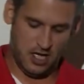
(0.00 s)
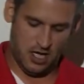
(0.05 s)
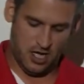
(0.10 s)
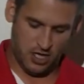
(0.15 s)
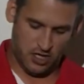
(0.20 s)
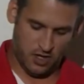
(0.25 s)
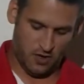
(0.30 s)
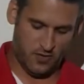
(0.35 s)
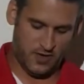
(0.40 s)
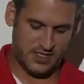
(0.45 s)

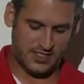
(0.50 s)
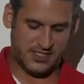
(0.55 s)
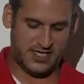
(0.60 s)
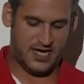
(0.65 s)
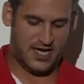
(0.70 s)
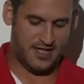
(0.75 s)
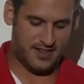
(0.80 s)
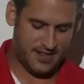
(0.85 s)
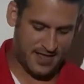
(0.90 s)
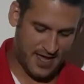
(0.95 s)
go easy
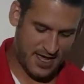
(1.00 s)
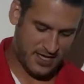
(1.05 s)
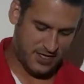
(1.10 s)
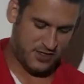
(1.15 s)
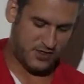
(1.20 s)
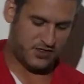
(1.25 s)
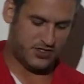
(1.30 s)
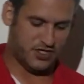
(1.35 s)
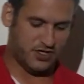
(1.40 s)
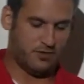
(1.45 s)
on that,
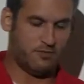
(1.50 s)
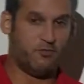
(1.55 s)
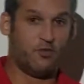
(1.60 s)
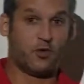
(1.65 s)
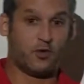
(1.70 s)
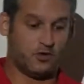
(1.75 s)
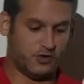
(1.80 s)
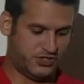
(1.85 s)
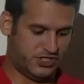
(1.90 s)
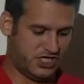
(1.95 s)
use your
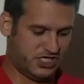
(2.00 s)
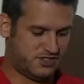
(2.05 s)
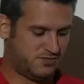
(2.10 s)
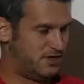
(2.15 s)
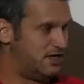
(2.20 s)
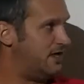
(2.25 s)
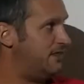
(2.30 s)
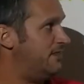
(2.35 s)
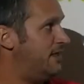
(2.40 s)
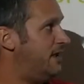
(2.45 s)
moral judgment
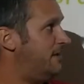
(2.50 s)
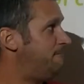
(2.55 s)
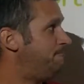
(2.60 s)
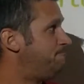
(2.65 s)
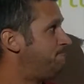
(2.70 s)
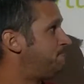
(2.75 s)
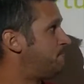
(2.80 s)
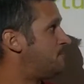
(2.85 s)
on that.